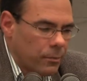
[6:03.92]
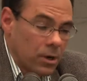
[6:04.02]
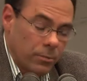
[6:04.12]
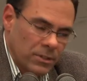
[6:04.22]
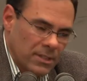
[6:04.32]

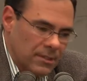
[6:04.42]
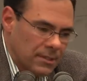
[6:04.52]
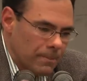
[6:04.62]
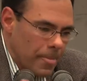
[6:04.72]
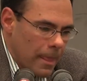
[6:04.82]

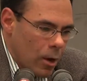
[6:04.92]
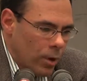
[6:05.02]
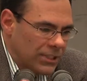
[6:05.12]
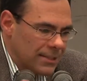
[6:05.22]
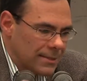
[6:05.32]
purposes,
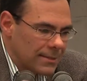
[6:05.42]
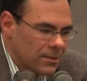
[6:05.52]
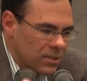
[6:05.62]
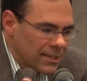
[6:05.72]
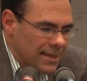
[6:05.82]
which is
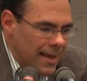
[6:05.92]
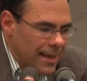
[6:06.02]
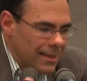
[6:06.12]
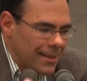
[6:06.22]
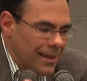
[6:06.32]
to
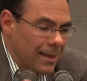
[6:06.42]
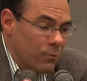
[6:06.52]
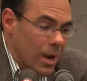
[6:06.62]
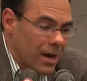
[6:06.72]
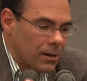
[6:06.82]
say they
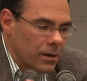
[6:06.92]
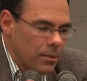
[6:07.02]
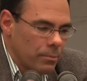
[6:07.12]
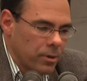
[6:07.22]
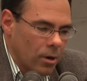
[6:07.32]
were
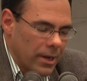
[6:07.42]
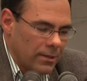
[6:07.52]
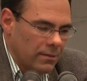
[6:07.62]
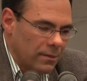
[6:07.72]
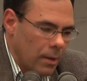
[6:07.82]

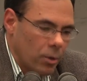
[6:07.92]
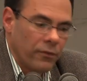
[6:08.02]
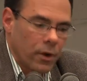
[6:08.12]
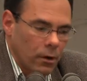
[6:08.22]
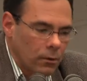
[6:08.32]
employed,
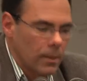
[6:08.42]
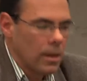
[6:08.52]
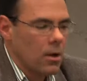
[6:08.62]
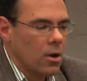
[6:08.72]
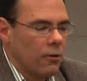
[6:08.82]
above all,
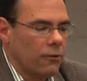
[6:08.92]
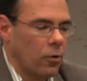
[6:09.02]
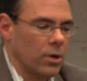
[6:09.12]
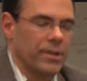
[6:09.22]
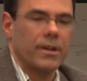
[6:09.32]

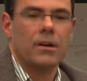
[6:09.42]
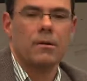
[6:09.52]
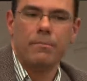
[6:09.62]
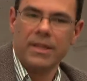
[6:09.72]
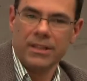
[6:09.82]
for their
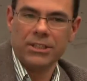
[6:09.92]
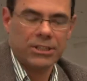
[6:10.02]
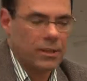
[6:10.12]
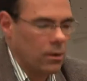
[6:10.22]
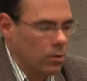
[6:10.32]

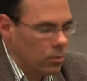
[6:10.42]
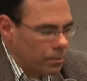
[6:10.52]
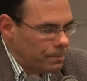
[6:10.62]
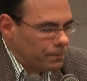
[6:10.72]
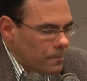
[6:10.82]

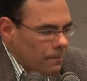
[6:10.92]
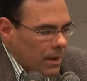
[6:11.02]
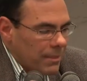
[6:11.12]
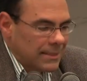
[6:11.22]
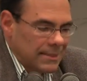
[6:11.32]
medicinal
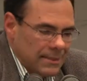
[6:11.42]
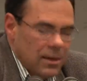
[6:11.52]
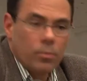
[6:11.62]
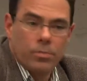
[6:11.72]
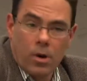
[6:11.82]

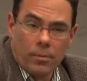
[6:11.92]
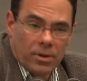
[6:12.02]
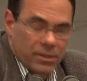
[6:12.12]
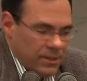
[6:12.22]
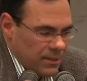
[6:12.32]

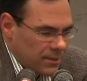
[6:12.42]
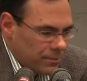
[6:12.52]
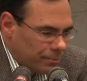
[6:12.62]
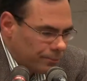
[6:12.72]
properties.